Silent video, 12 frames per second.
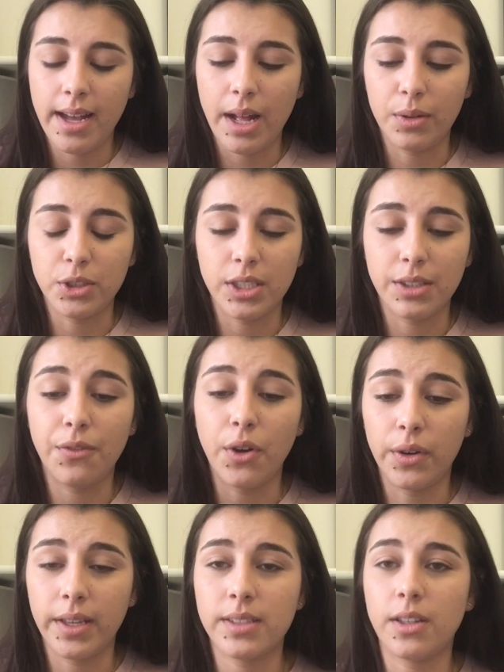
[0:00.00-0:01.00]
I'll just
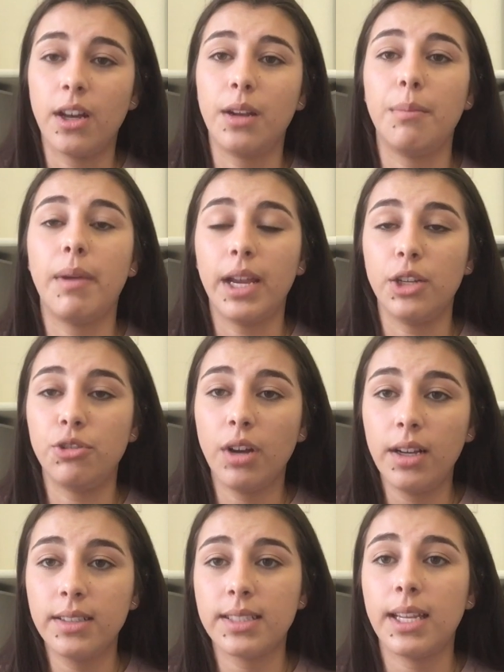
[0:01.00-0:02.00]
focus on my
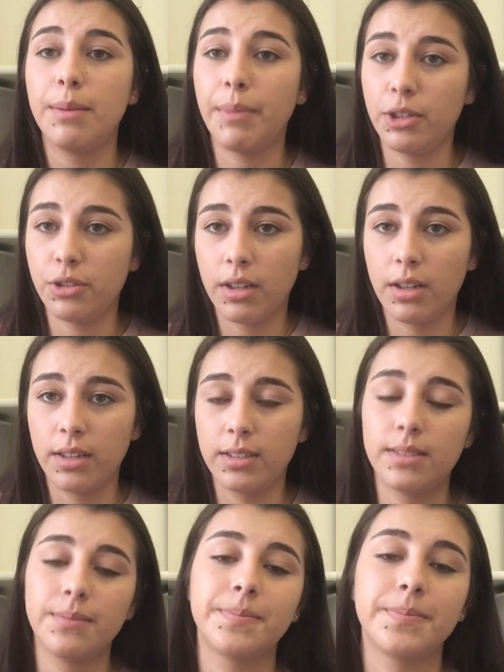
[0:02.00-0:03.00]
drugs and my drug
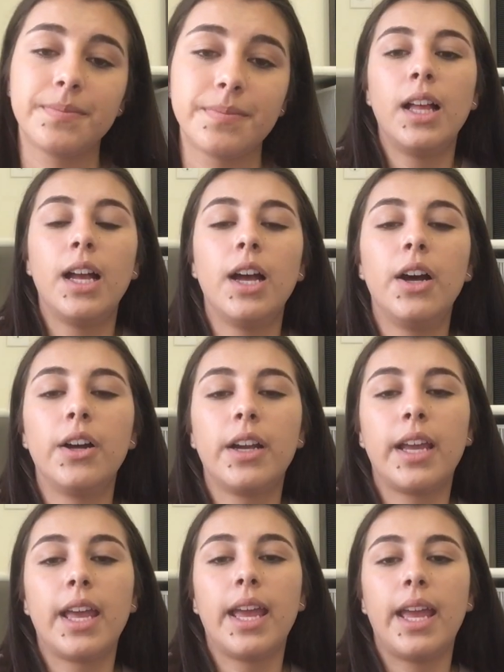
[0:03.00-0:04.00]
cards.
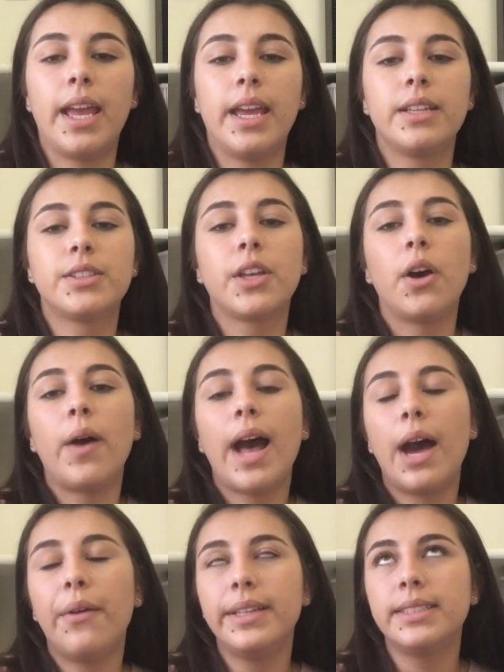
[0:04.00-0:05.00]
Okay, so
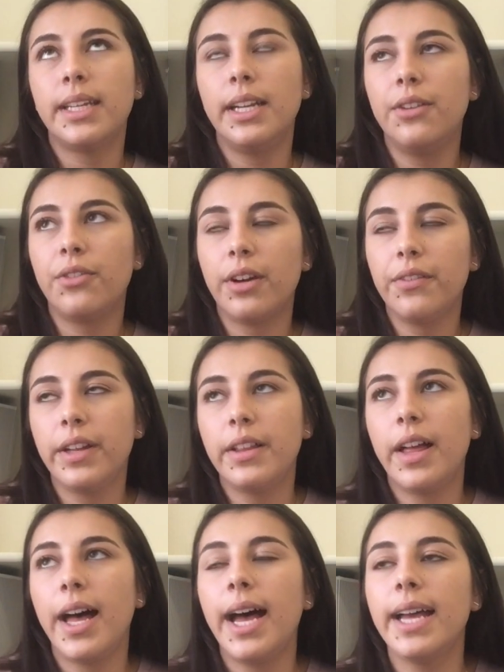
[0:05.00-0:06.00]
how I studied for every
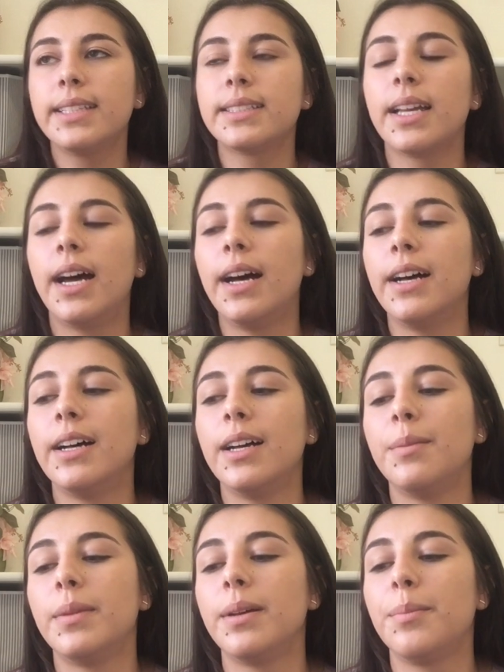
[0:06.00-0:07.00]
class,
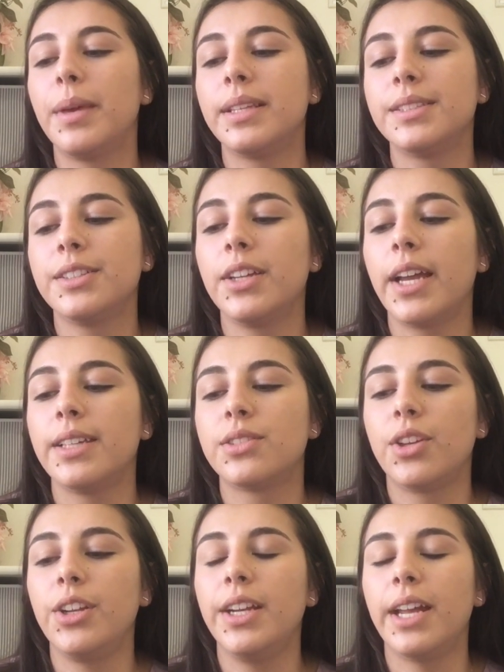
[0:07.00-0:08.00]
um, basically I
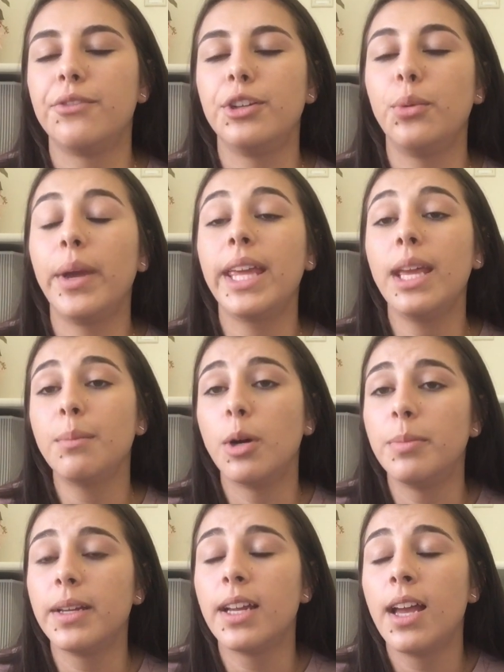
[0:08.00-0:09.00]
studied every waking
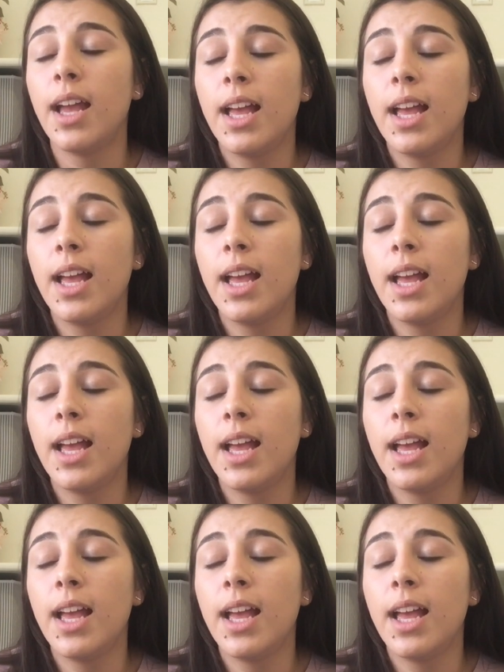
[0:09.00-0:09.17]
moment